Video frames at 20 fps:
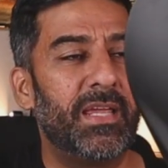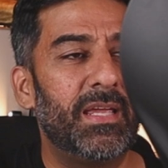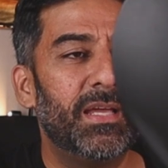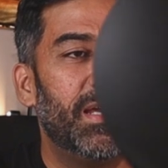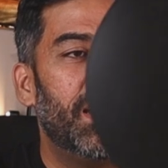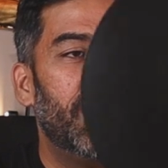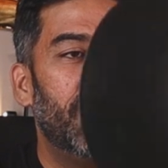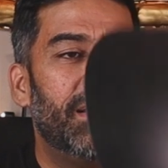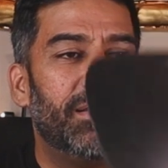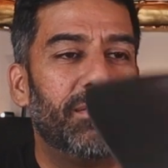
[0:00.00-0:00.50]

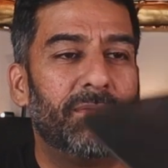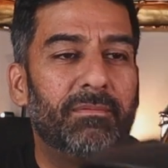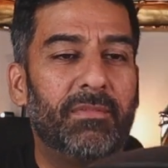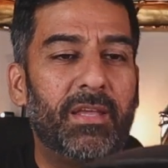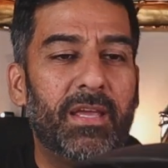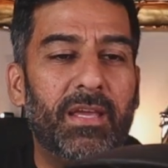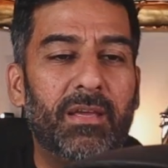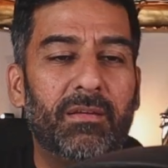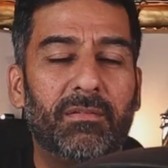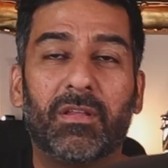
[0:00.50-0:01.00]
the
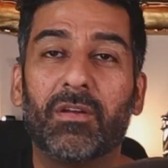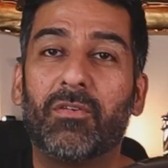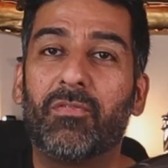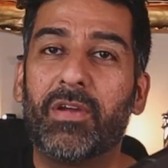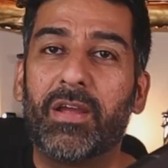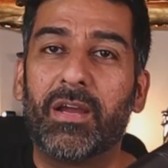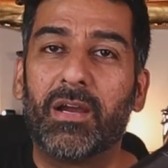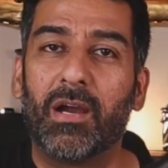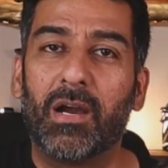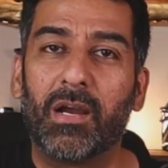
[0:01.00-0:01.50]

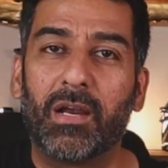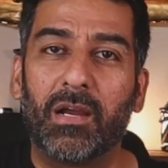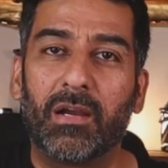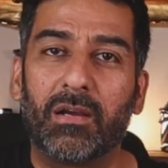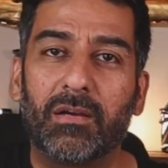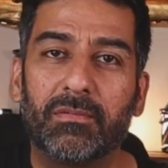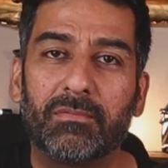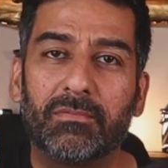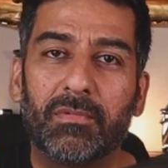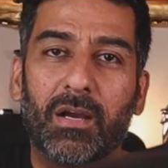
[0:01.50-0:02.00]
rear
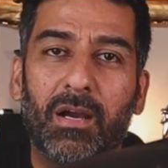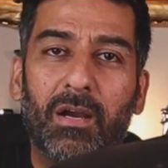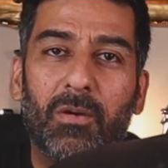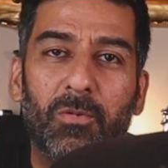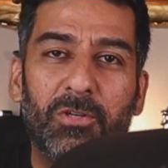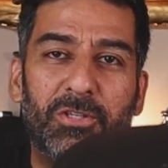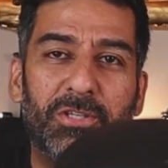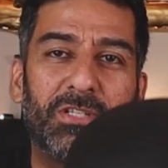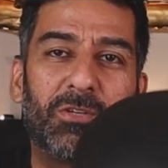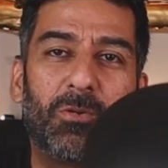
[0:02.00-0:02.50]
hugger,
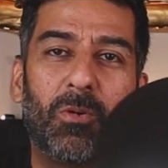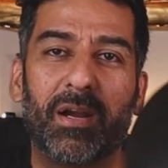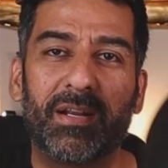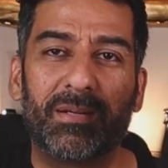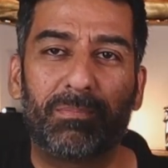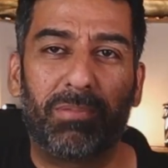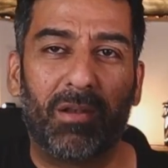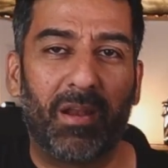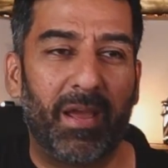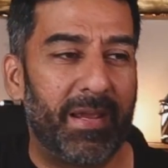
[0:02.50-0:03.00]
which is
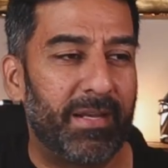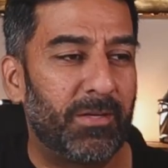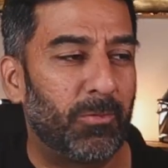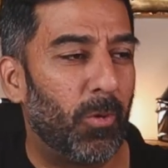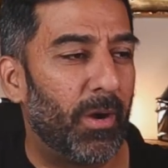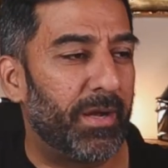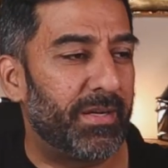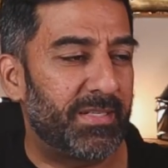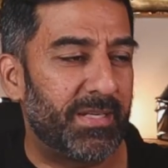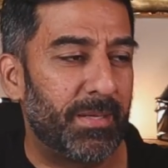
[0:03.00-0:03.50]
quite
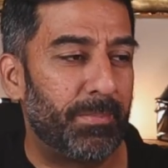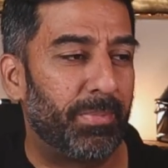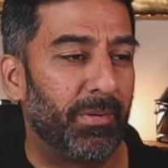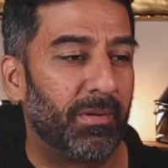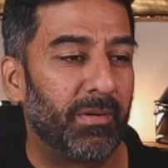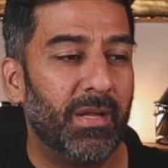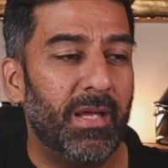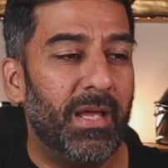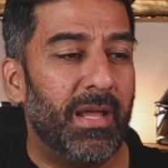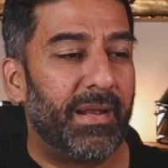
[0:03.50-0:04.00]
plain, quite
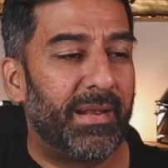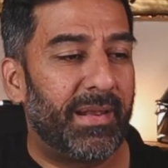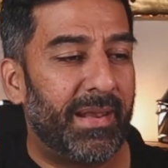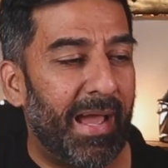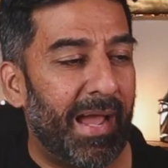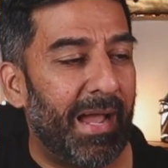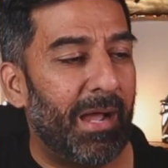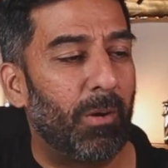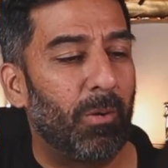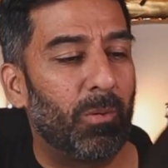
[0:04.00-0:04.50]
simple.
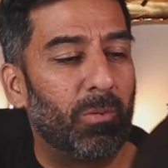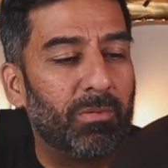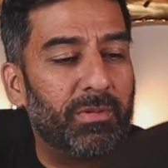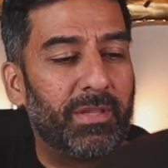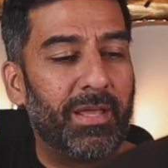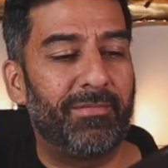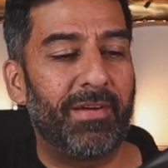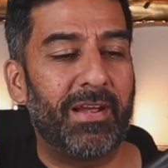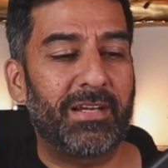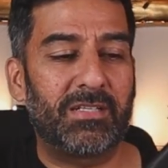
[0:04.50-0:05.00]
Now
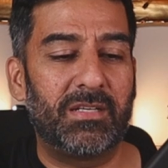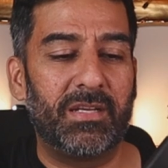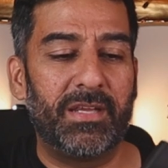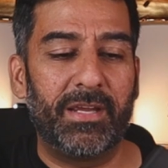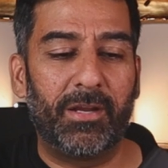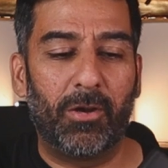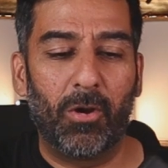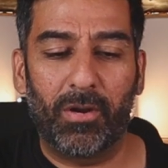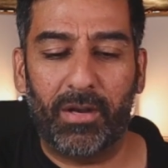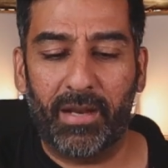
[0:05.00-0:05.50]
they've
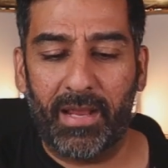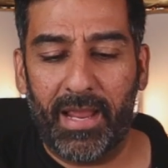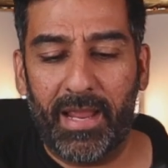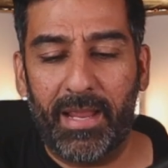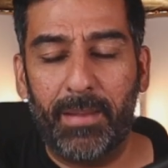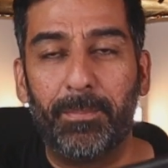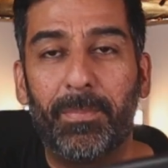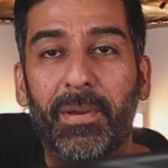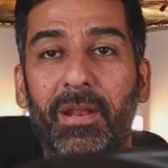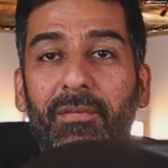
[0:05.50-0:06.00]
actually got
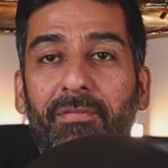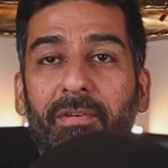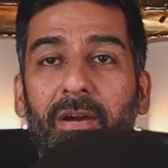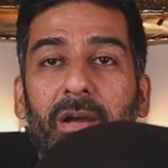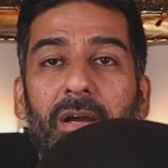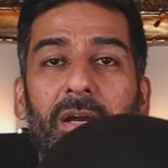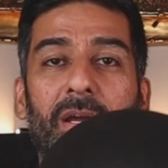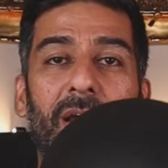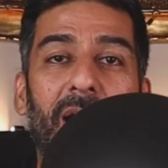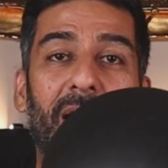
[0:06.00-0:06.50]
a bit of
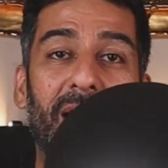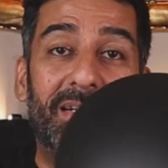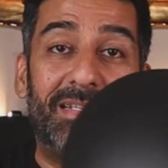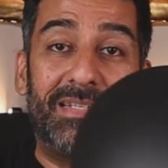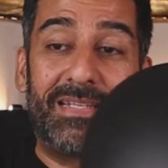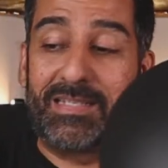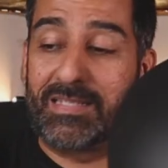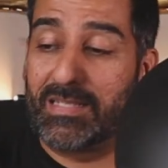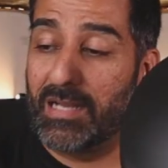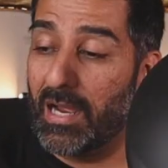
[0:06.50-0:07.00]
a
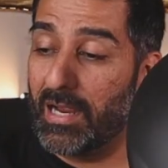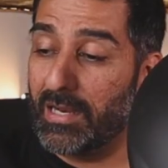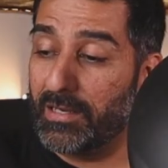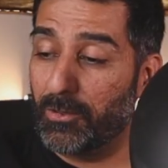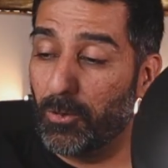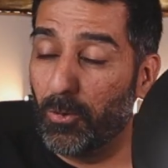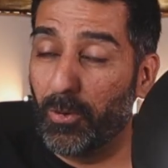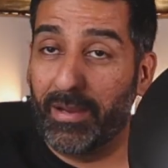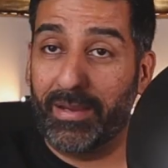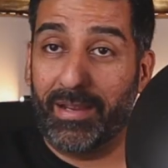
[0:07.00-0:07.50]

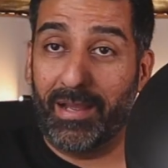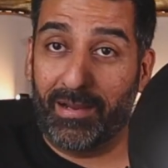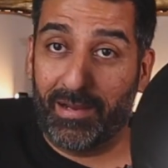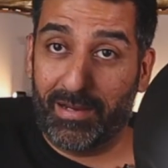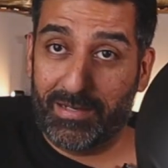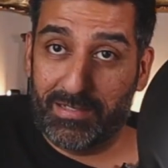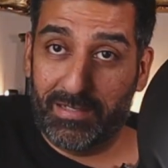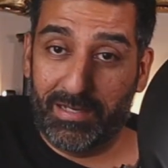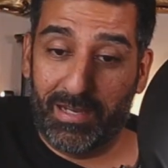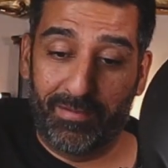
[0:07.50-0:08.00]
design going.
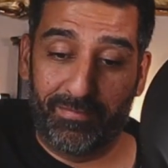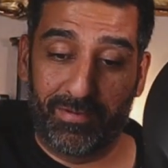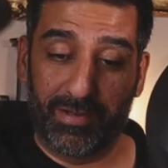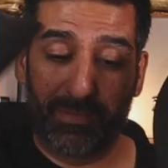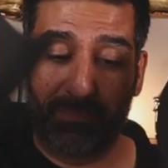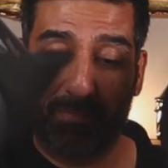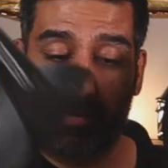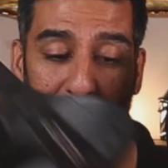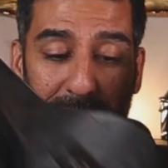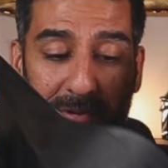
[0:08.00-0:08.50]
I actually have
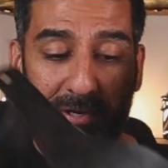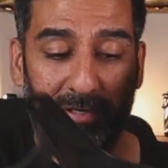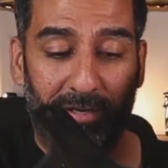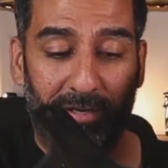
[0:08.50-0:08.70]
a